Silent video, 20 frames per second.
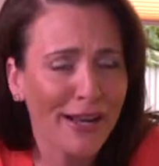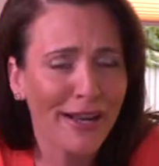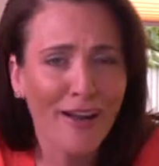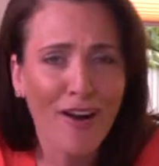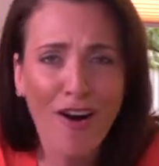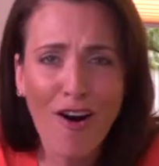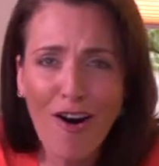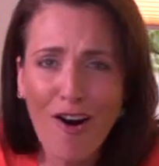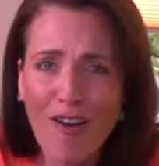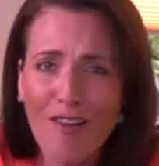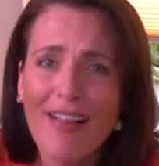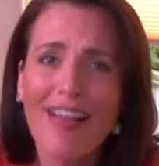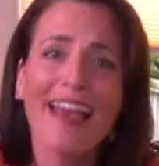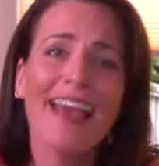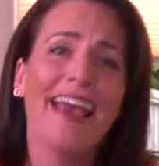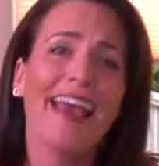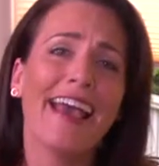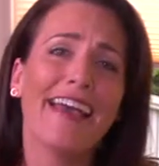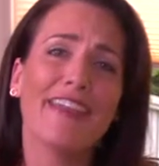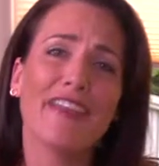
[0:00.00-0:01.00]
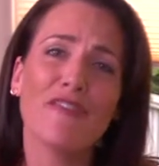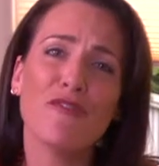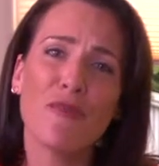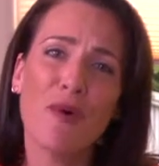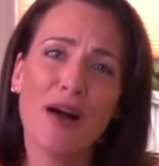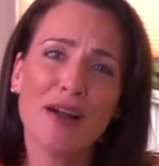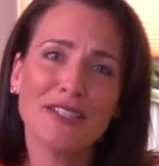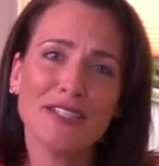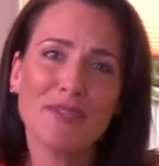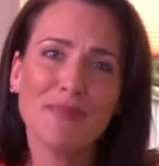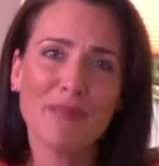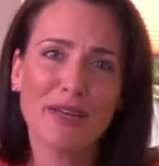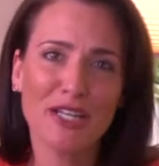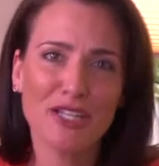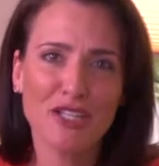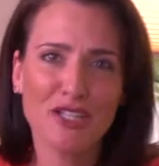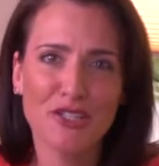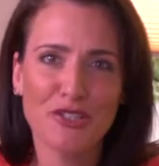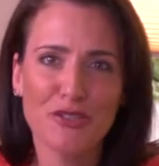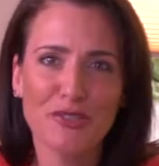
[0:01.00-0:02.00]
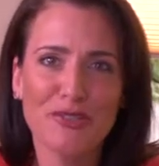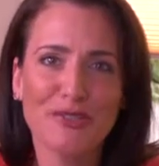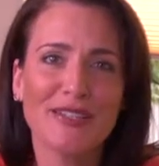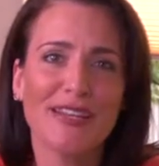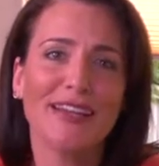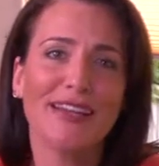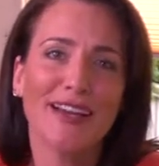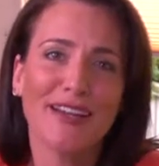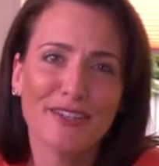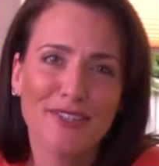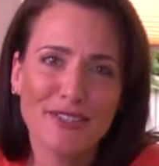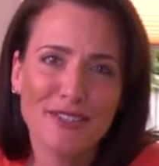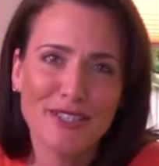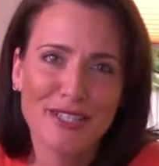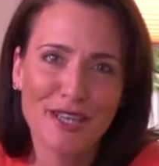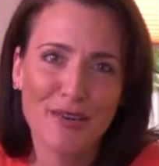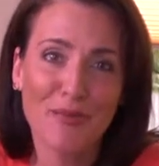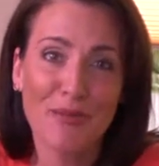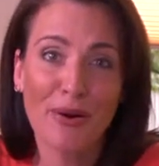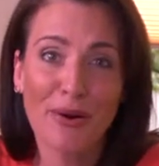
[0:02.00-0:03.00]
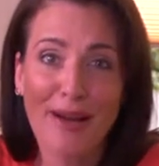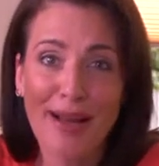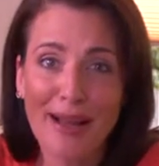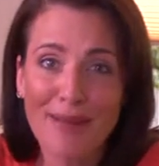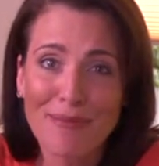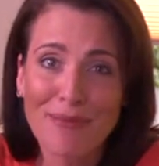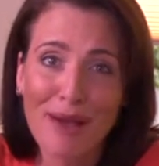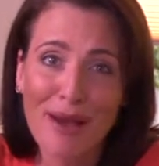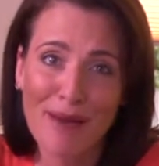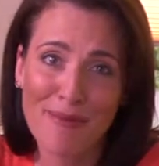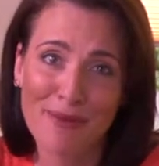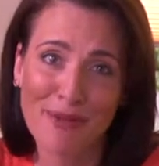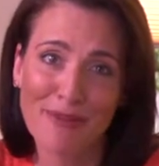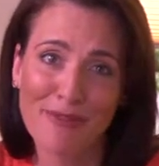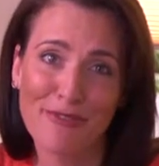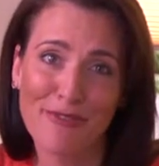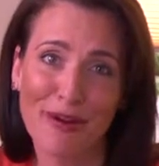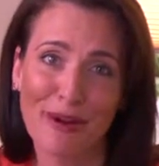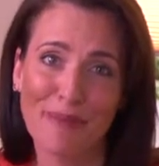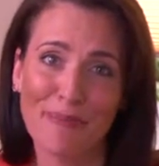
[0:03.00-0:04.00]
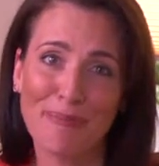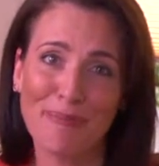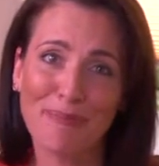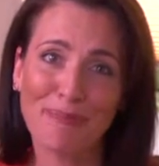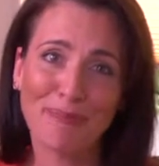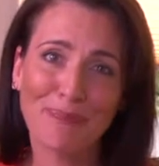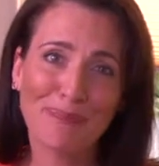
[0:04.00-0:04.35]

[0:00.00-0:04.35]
I call, and they've walked in my shoes and understand where I'm coming from.